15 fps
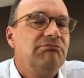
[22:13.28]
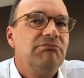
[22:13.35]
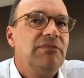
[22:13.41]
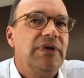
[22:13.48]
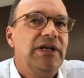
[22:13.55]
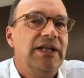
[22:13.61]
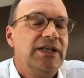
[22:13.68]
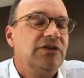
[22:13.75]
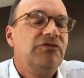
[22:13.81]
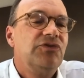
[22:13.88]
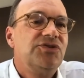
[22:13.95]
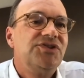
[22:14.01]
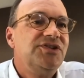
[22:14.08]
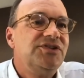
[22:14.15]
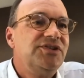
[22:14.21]
let the
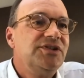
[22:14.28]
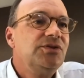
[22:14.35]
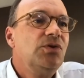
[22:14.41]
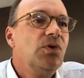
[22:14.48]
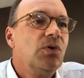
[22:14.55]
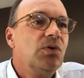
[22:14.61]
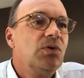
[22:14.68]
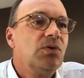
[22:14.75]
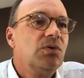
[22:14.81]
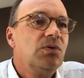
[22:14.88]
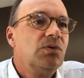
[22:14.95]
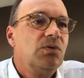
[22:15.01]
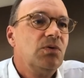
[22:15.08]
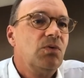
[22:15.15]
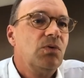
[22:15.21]
city go
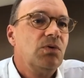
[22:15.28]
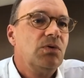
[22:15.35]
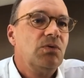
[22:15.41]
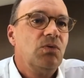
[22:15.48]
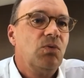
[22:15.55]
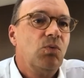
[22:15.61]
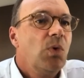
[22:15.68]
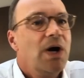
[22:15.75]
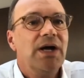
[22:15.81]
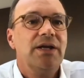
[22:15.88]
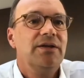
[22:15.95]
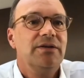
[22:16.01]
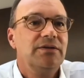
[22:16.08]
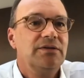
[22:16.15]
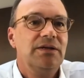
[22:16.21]

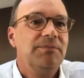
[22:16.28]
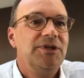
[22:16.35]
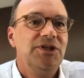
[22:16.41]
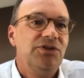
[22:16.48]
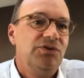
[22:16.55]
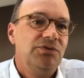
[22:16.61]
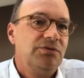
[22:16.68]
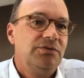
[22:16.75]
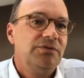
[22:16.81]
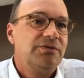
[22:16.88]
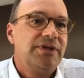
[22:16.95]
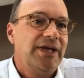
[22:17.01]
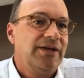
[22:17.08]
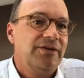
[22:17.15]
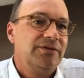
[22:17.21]
wild. I mean, you
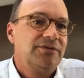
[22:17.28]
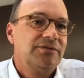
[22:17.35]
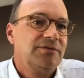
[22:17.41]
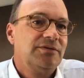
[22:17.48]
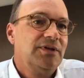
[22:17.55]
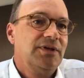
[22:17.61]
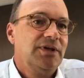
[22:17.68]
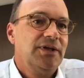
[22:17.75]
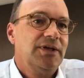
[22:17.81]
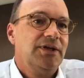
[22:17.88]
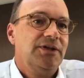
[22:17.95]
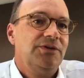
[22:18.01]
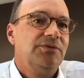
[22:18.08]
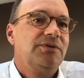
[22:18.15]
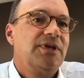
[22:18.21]
cannot.
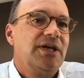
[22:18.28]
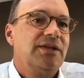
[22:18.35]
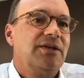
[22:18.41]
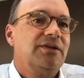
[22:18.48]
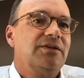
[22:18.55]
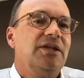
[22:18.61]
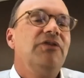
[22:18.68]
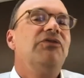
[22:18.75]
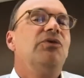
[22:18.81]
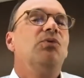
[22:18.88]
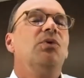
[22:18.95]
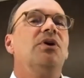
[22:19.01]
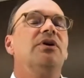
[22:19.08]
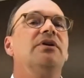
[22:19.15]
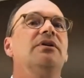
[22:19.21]
If you
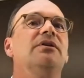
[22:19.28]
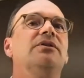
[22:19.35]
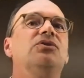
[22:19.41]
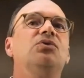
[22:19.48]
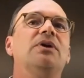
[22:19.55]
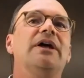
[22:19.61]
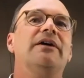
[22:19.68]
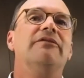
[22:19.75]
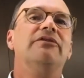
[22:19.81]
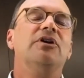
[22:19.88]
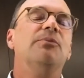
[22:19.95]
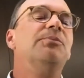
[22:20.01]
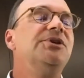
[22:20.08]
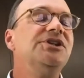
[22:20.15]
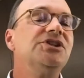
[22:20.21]
want to have
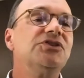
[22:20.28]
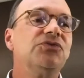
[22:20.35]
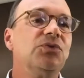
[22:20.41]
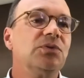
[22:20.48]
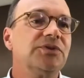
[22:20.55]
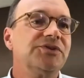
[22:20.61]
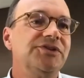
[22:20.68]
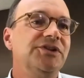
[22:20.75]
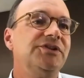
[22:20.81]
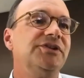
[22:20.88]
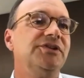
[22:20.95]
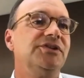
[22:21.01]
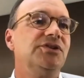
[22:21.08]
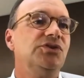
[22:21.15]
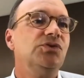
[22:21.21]
a peaceful
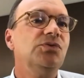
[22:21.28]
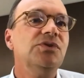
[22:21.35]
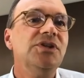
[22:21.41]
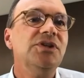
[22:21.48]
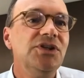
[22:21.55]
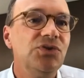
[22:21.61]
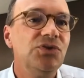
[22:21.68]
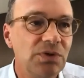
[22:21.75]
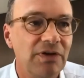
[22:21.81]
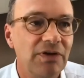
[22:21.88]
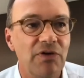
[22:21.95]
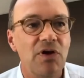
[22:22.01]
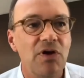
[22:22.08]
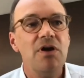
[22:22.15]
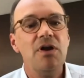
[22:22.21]
city, you need to
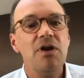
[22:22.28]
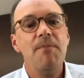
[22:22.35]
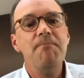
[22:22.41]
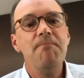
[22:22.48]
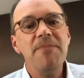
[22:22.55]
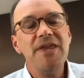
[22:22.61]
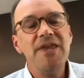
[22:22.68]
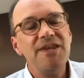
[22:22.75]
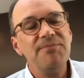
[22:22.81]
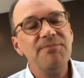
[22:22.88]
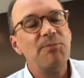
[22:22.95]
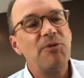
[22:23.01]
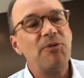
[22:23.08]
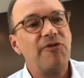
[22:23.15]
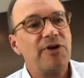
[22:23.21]
have a
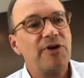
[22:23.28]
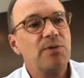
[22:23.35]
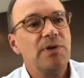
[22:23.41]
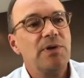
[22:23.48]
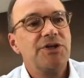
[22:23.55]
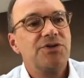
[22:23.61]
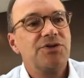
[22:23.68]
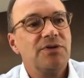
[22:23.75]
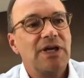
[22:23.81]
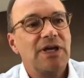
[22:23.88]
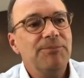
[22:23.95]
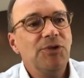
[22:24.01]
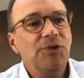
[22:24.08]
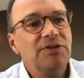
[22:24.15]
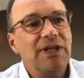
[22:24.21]
minimum of regulation.
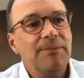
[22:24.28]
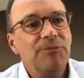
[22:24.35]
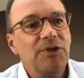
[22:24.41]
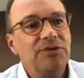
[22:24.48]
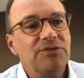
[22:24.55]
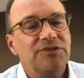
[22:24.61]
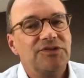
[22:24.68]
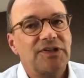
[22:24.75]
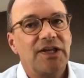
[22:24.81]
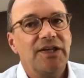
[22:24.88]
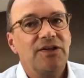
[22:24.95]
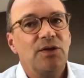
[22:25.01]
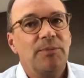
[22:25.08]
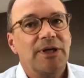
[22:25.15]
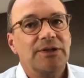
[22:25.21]
I'm not
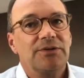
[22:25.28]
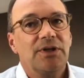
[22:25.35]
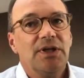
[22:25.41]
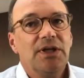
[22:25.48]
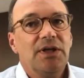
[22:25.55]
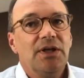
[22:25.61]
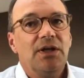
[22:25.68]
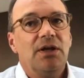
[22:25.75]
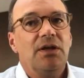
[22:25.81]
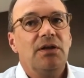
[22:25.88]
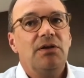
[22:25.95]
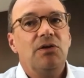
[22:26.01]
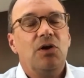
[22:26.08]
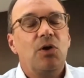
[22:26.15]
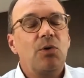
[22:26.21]
saying about
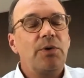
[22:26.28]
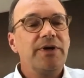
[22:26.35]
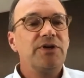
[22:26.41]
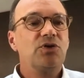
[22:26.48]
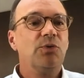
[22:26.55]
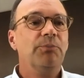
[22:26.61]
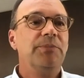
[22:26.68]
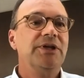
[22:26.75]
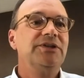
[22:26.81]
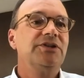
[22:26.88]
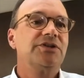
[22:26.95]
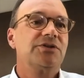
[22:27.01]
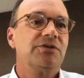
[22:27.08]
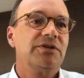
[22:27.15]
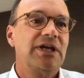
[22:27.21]
lowering
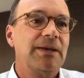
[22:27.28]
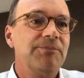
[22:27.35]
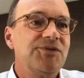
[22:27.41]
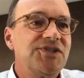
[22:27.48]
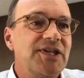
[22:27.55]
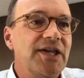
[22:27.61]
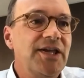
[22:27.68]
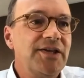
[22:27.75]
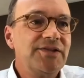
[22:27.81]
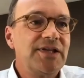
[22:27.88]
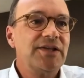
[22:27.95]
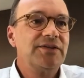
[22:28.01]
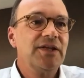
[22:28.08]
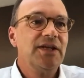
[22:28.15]
competition. I'm saying that